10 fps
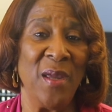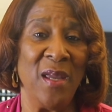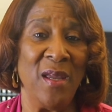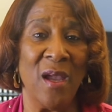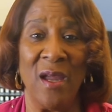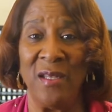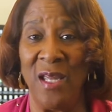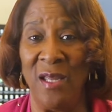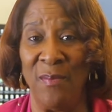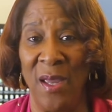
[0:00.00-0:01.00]
me
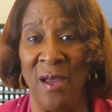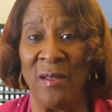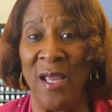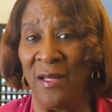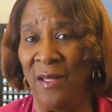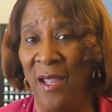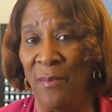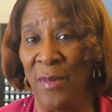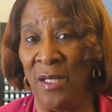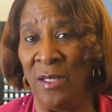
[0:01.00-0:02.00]
an email and
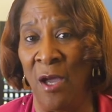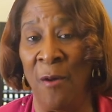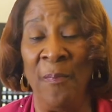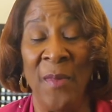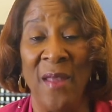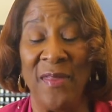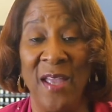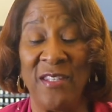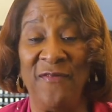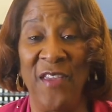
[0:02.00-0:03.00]
let me know.
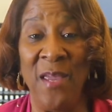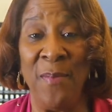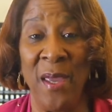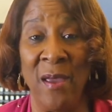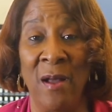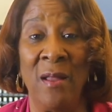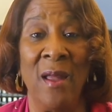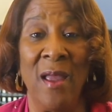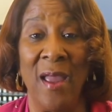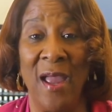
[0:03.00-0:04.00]
That's
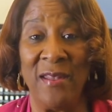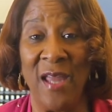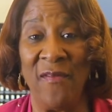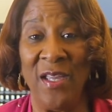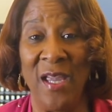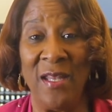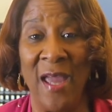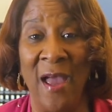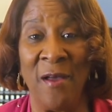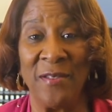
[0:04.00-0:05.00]
vbell at
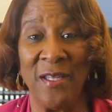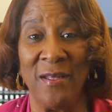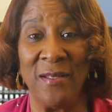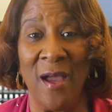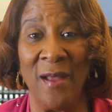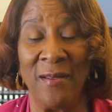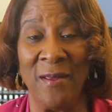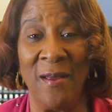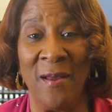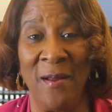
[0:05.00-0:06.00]

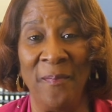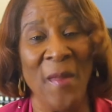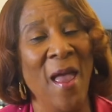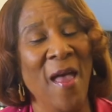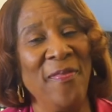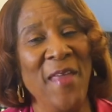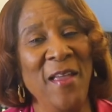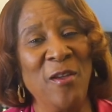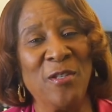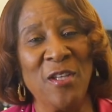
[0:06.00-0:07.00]
navigatehousing.com.
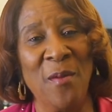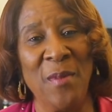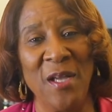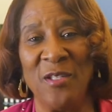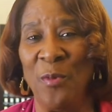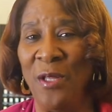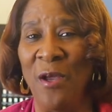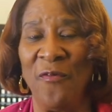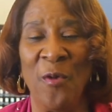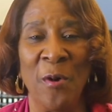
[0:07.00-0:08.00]
Thank you so much. We
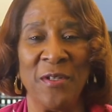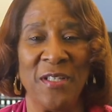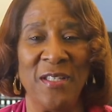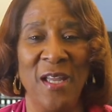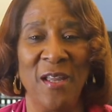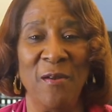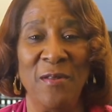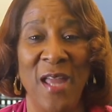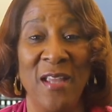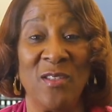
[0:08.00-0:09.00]
look forward to seeing
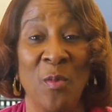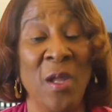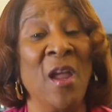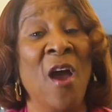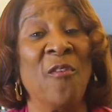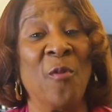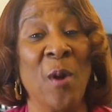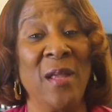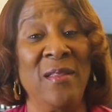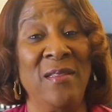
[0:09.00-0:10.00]
you next week
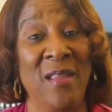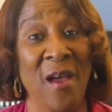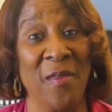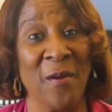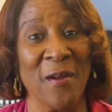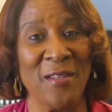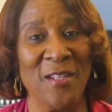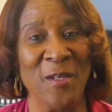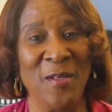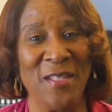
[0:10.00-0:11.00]
for another
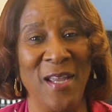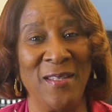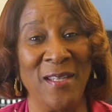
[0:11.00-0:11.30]
Tuesday